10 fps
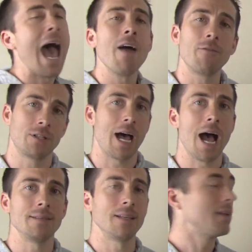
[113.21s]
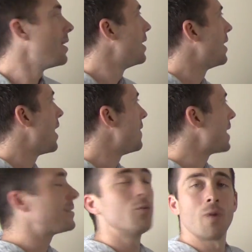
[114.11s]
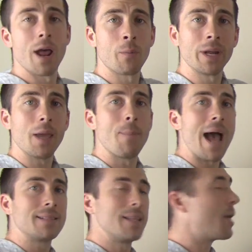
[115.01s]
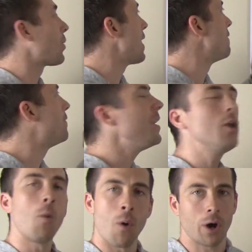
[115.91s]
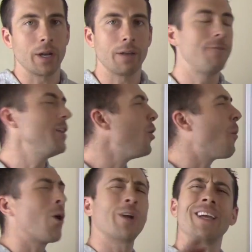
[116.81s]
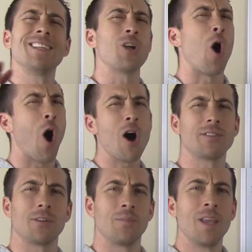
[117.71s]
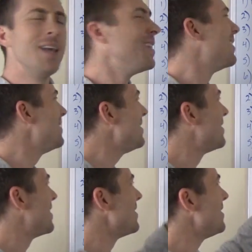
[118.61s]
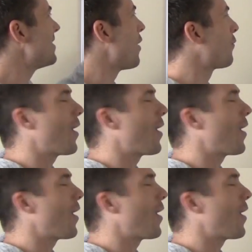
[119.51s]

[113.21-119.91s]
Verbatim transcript: advertising, and that's in red. I'm going to get back to that, okay? Video marketing. Video marketing is awesome. This is this stuff